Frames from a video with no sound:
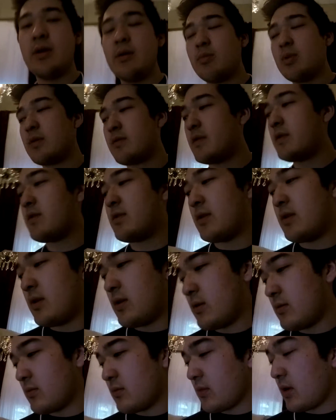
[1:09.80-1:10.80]
eat breakfast and
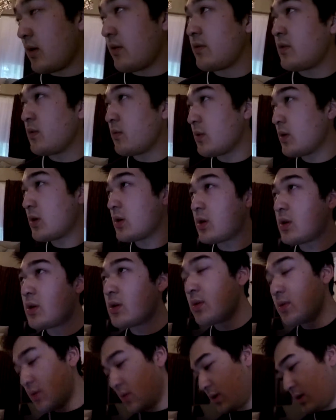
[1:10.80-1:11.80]
then off to work.
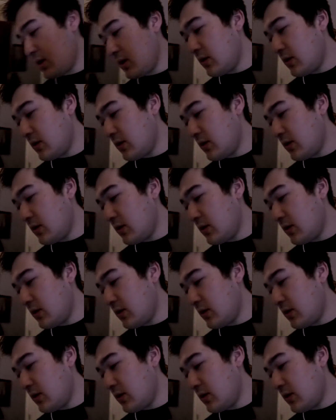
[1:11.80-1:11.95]
It